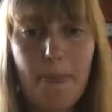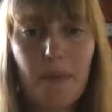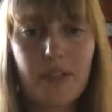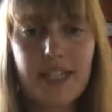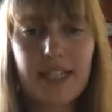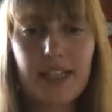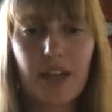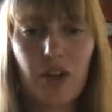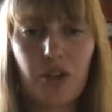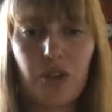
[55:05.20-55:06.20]
we did a
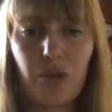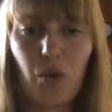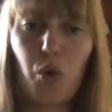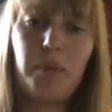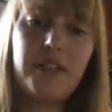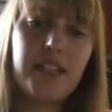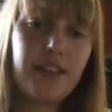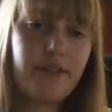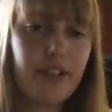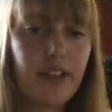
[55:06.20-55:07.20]
little open day
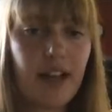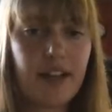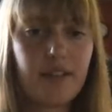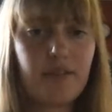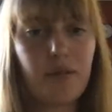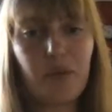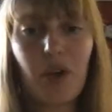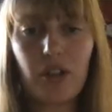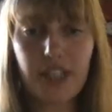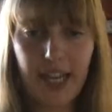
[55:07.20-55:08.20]
for that, and we
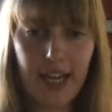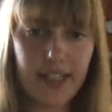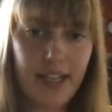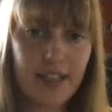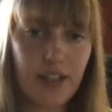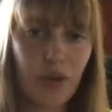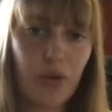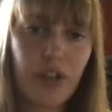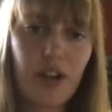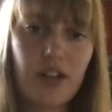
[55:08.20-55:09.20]
called it Cad Heads in the
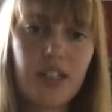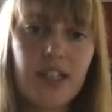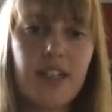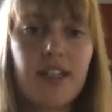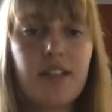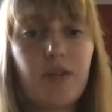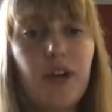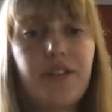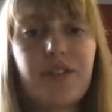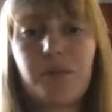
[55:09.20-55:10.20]
Courtyard,
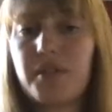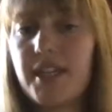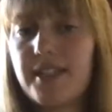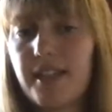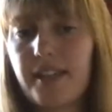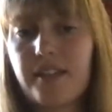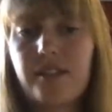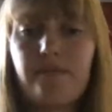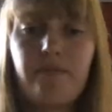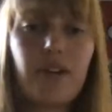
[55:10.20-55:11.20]
with some
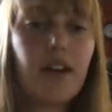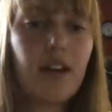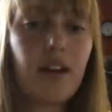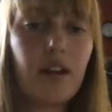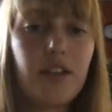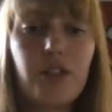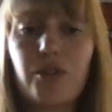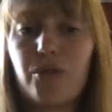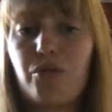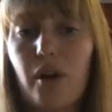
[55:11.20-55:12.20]
tastings, and they
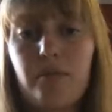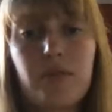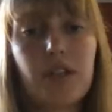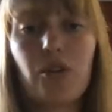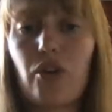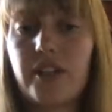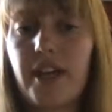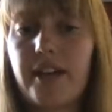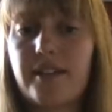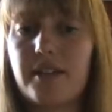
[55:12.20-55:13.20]
do rums and
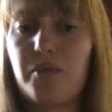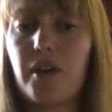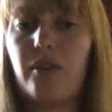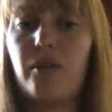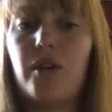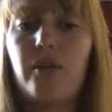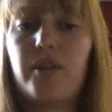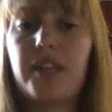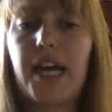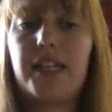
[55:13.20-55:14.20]
cognacs as well
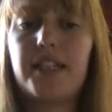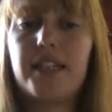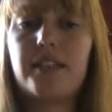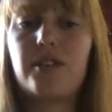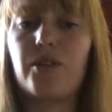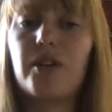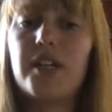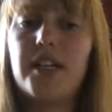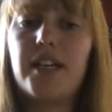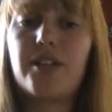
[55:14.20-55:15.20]
with Cad Heads. So
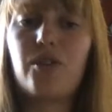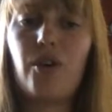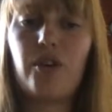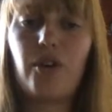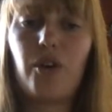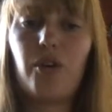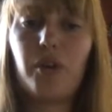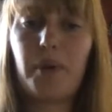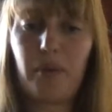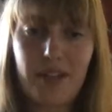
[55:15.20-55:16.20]
it's not all
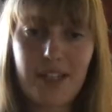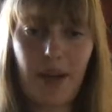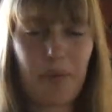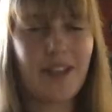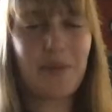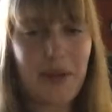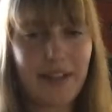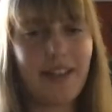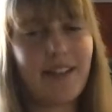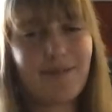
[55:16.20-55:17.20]
about whiskey, but it's
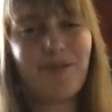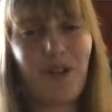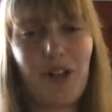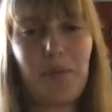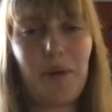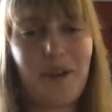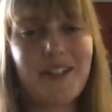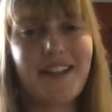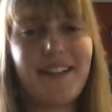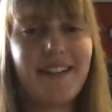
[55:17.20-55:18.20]
mainly all about
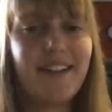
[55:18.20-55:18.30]
whiskey,